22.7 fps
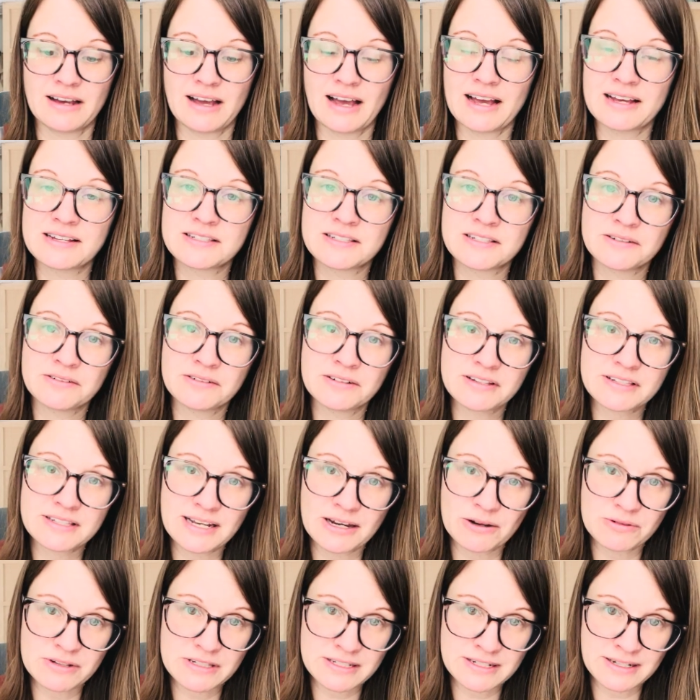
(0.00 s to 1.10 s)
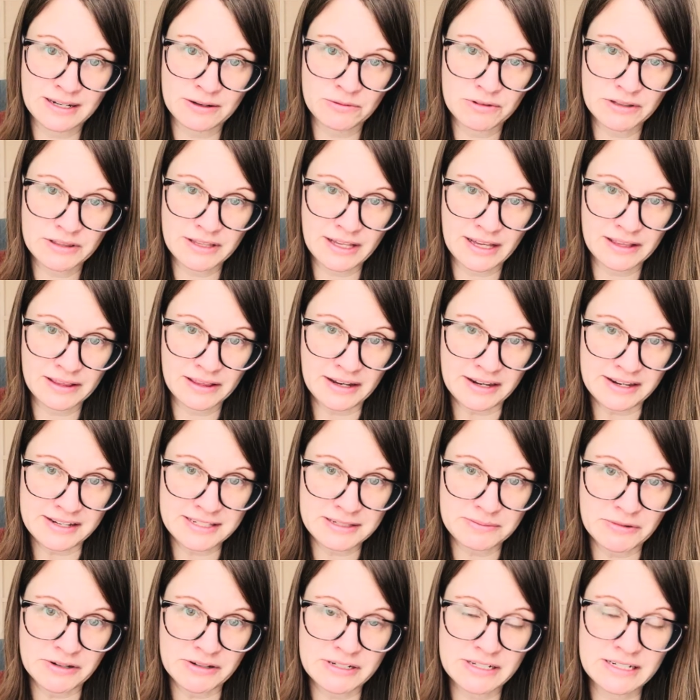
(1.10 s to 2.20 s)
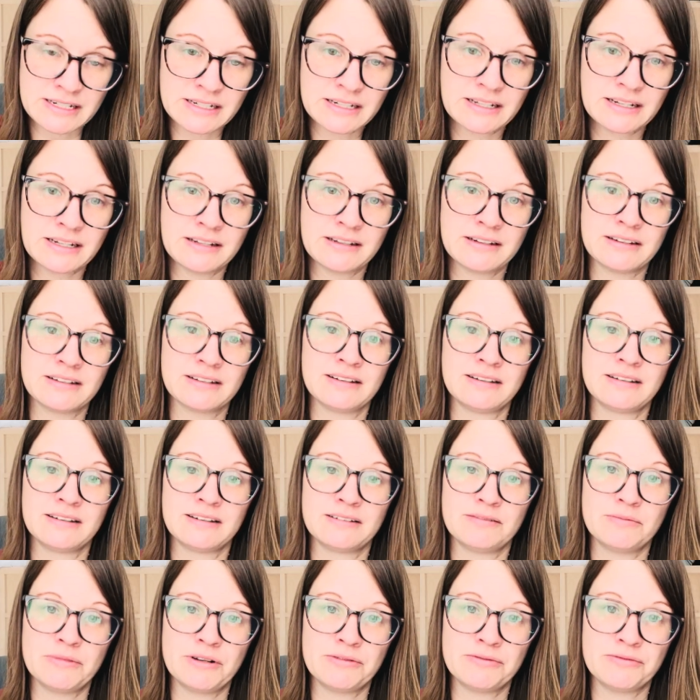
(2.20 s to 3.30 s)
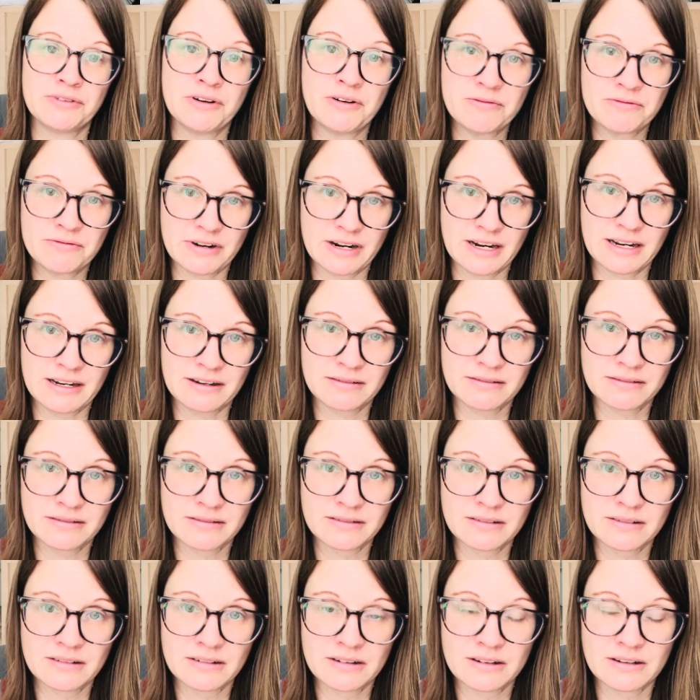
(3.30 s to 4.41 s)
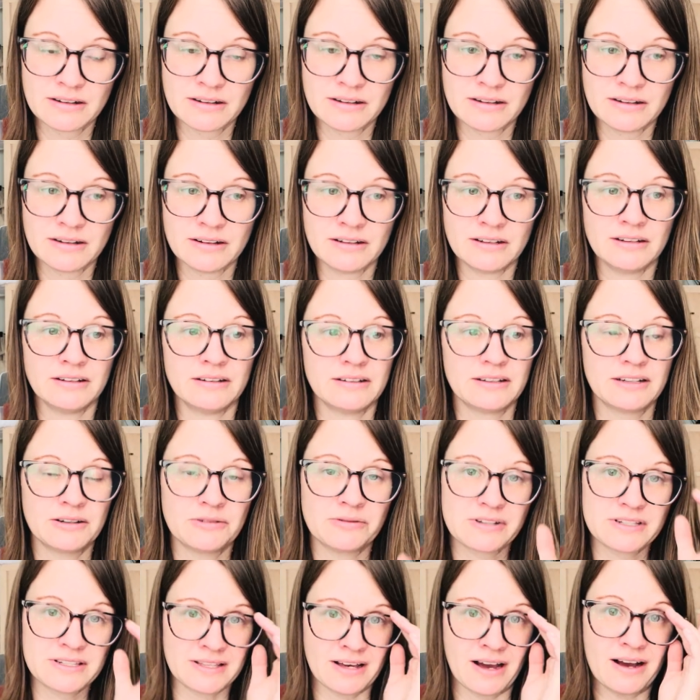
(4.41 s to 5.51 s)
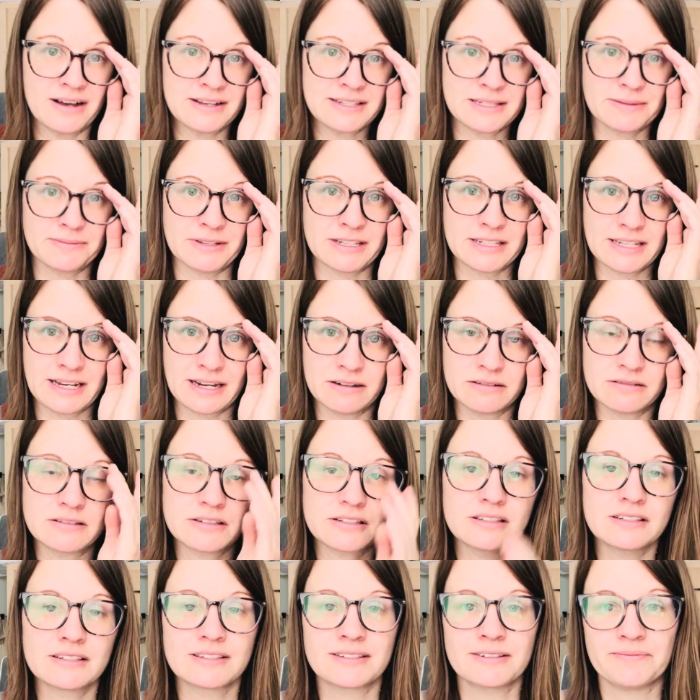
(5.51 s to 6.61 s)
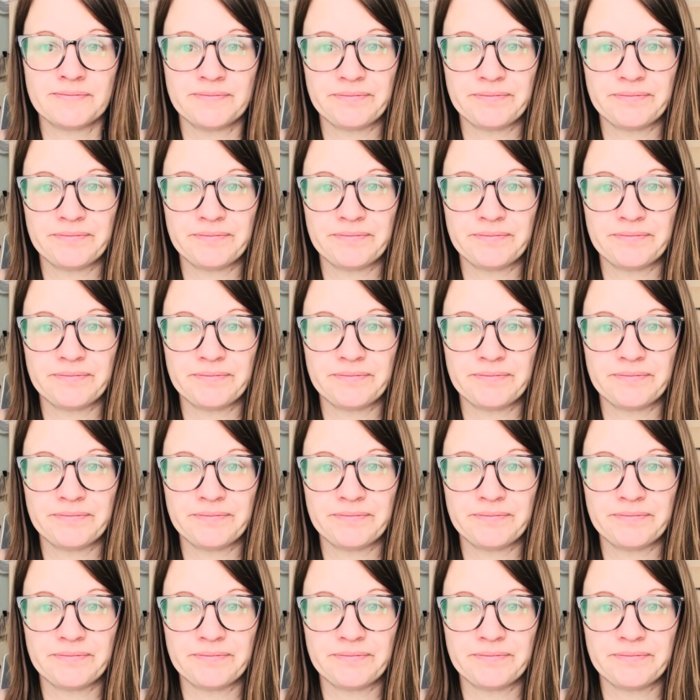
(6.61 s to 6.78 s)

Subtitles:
As soon as I was done with that last martini, my phone rang. It was the hospice house.